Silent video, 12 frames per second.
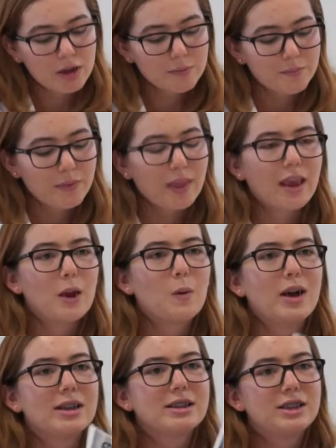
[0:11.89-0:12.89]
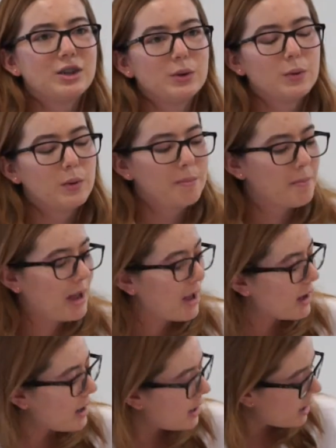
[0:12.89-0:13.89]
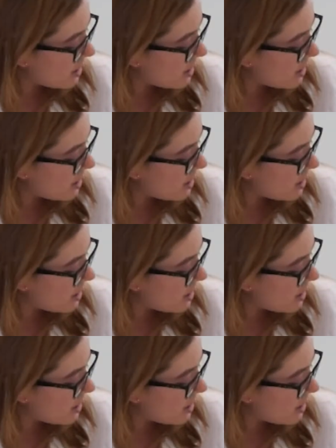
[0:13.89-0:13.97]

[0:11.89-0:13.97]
the fashion workshop that, that I do.